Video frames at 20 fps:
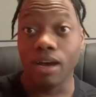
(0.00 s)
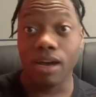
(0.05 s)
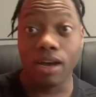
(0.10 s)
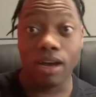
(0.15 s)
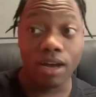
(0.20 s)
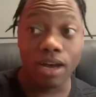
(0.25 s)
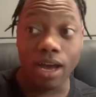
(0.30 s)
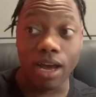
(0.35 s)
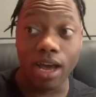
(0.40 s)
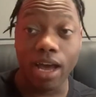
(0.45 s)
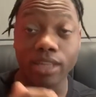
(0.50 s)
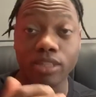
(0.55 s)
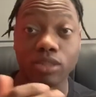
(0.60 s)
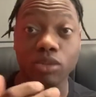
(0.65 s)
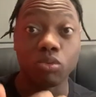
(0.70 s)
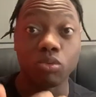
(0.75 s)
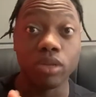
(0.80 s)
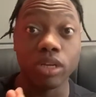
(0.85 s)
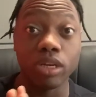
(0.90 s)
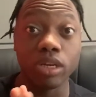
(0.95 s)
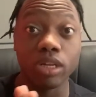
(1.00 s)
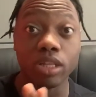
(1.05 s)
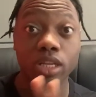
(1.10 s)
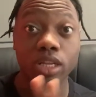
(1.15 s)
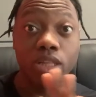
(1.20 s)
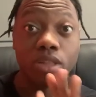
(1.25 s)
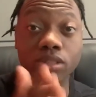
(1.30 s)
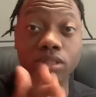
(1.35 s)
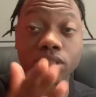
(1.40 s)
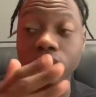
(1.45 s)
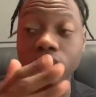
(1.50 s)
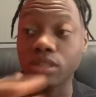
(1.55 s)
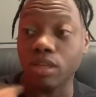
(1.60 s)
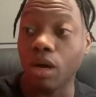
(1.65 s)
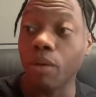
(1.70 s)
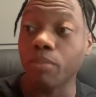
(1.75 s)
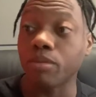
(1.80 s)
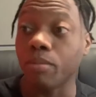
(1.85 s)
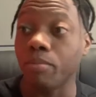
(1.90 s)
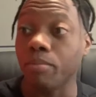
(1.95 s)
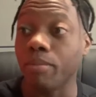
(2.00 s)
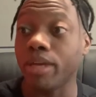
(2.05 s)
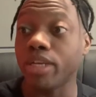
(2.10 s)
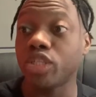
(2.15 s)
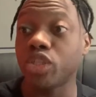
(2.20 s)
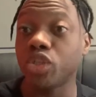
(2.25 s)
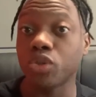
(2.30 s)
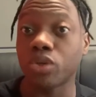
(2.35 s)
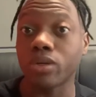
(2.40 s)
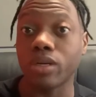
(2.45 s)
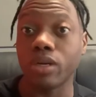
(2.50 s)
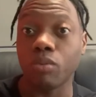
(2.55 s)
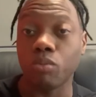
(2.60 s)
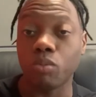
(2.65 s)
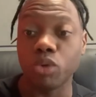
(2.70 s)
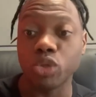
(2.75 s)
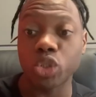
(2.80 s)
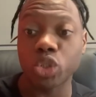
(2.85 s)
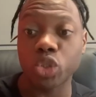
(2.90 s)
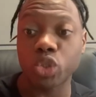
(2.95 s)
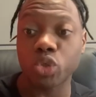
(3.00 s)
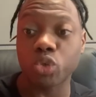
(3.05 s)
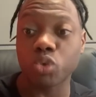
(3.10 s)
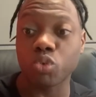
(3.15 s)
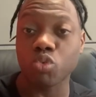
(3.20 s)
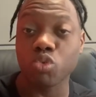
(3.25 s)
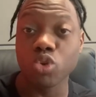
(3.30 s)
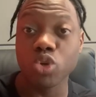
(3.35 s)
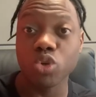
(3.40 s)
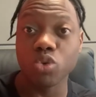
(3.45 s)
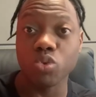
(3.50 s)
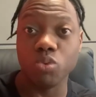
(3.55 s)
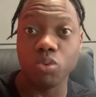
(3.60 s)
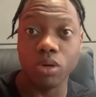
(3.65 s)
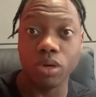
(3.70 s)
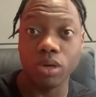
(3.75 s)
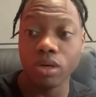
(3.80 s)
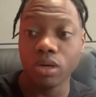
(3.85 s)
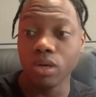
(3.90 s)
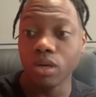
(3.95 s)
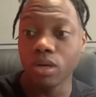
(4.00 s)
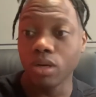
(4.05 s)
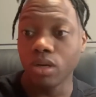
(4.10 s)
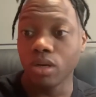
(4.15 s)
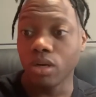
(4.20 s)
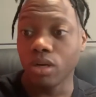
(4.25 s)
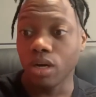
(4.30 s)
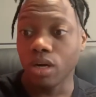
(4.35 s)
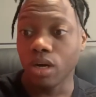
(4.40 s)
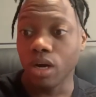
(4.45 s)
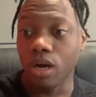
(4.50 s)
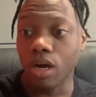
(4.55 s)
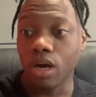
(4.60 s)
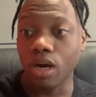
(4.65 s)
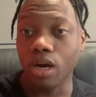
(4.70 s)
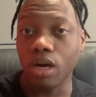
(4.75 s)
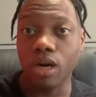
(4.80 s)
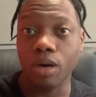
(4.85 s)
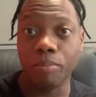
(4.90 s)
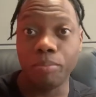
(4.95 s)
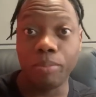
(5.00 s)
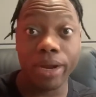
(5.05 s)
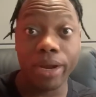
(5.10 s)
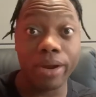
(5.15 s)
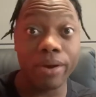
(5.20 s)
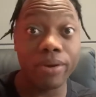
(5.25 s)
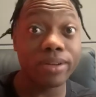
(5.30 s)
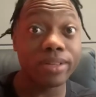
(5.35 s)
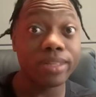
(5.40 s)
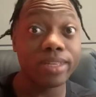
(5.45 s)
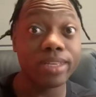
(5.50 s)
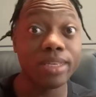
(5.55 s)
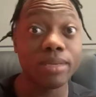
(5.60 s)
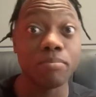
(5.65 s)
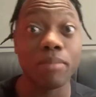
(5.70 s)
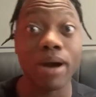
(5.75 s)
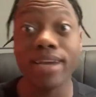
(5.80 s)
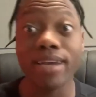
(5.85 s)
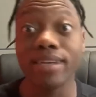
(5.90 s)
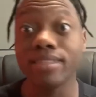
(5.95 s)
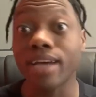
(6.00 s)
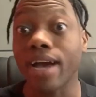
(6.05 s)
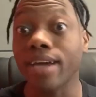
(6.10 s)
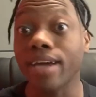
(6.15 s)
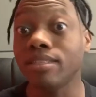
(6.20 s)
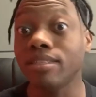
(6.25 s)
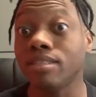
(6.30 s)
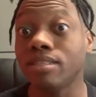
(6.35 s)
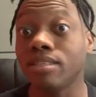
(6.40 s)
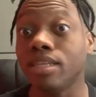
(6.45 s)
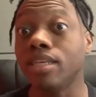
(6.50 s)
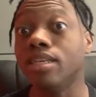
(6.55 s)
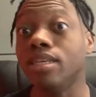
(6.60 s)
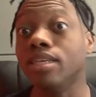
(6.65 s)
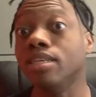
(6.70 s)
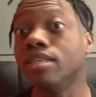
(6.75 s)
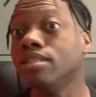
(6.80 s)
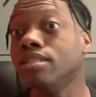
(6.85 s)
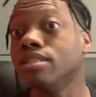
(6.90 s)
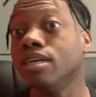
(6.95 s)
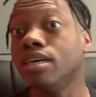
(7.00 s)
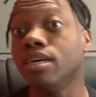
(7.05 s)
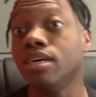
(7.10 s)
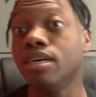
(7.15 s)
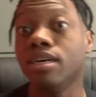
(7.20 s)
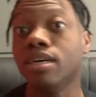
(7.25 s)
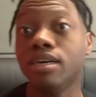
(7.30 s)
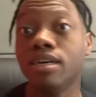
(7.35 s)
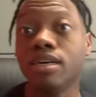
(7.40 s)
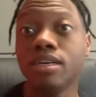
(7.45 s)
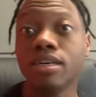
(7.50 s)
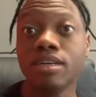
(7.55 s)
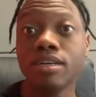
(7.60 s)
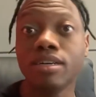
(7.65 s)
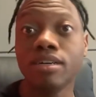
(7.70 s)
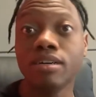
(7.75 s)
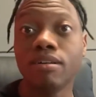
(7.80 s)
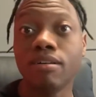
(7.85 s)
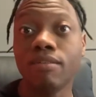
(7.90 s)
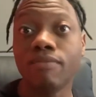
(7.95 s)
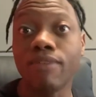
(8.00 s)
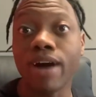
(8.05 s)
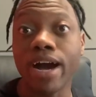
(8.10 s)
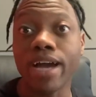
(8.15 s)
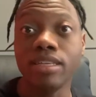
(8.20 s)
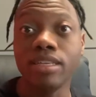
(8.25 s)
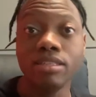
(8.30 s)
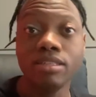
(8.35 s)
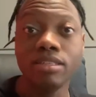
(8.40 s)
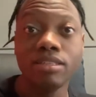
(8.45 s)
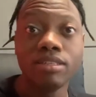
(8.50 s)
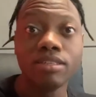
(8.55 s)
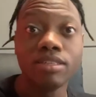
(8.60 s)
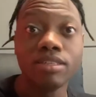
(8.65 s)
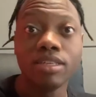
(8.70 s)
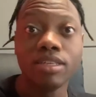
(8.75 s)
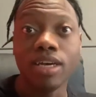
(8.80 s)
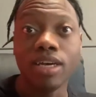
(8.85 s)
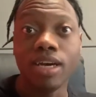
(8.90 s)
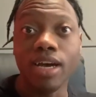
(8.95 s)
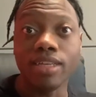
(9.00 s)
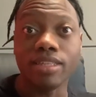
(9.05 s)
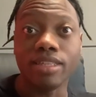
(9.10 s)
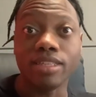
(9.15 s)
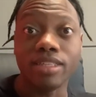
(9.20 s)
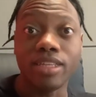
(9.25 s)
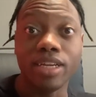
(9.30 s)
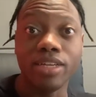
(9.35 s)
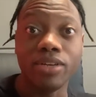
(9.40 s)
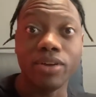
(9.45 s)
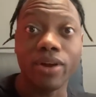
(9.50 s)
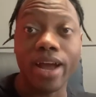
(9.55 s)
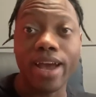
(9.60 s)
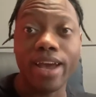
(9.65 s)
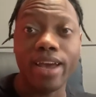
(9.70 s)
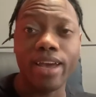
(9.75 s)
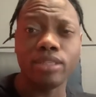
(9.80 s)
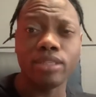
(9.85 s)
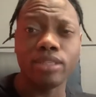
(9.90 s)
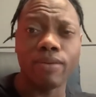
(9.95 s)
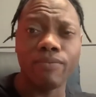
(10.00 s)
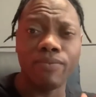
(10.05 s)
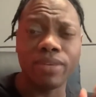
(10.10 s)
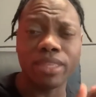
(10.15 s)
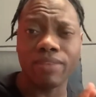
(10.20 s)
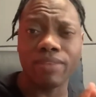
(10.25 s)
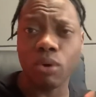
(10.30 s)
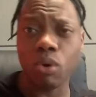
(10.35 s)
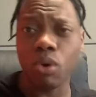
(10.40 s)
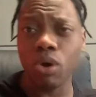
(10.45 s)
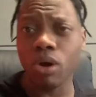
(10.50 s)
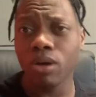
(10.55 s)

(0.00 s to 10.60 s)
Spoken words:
had to literally look this up to make sure it was true. Apparently, Mike Tyson is fighting at the tender age of 54.